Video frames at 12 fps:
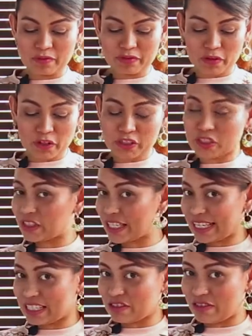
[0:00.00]
For
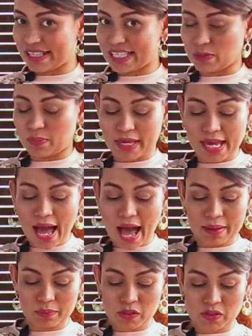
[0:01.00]
today's recipe,
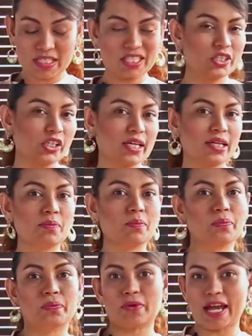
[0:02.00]
I'm using
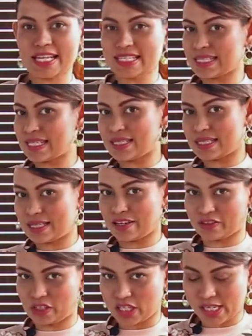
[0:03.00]
chicken breast instead
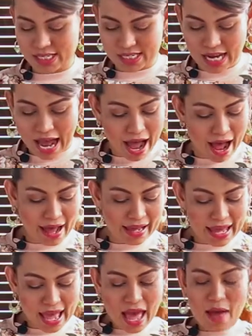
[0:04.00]
of chicken
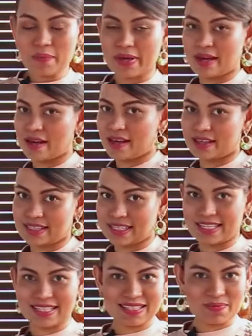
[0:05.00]
thigh because
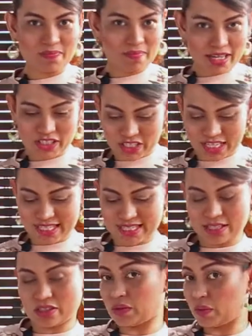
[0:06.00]
it is much
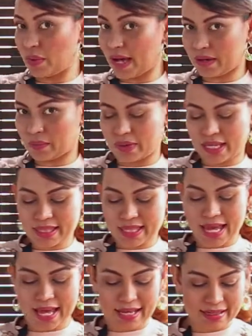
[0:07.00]
easier to work with,
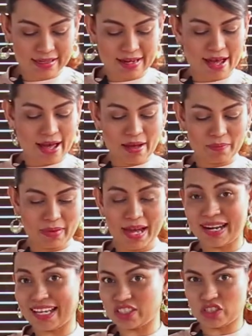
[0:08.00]
and
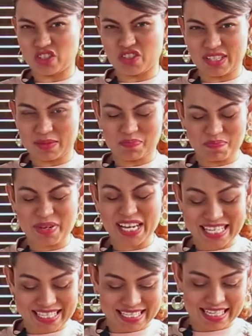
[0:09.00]
I like to use it
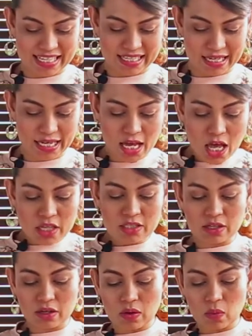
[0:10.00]
personally.
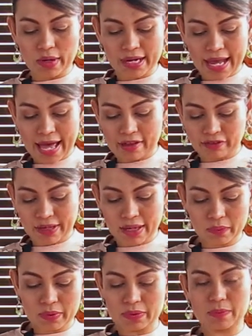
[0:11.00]
So what I have
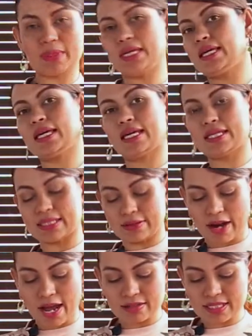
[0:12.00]
here with me is
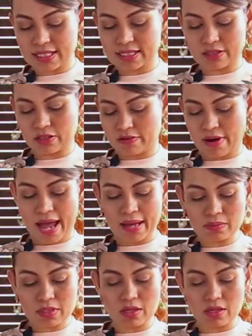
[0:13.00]
around 600 grams